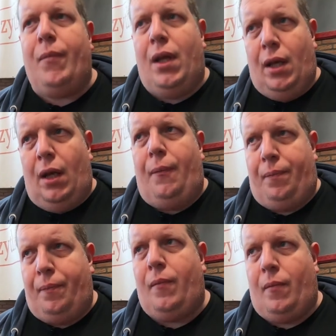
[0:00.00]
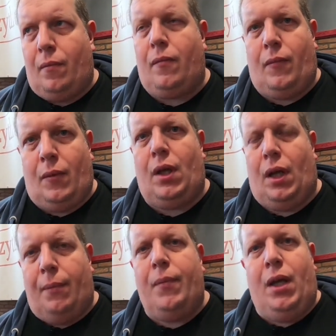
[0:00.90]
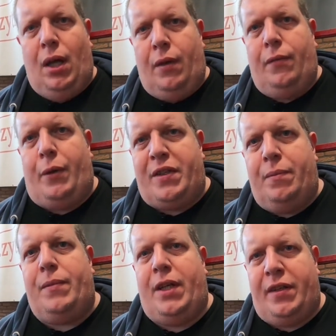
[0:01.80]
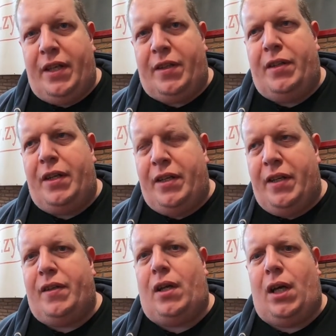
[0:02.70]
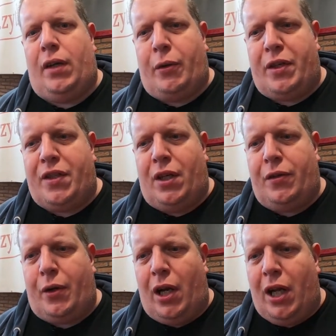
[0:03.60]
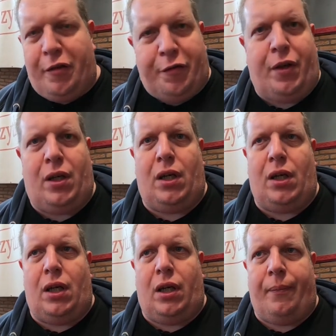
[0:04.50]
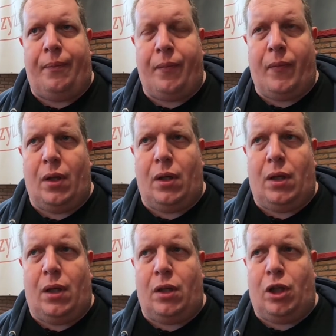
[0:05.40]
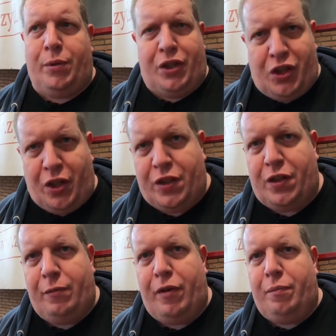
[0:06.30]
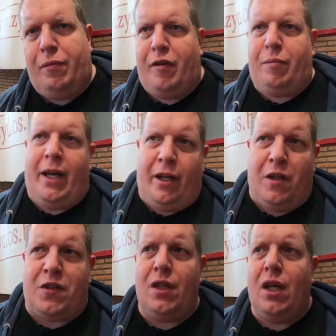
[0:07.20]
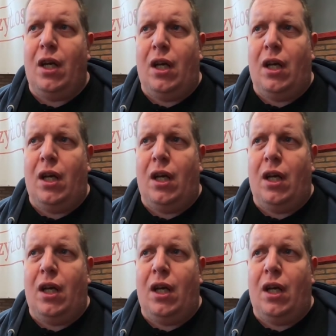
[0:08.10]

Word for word: a judge and jury. That's something yep. very special. There is indeed, indeed. Uh, there, was a, uh, there are a lot of um, uh, competitions with, with medals.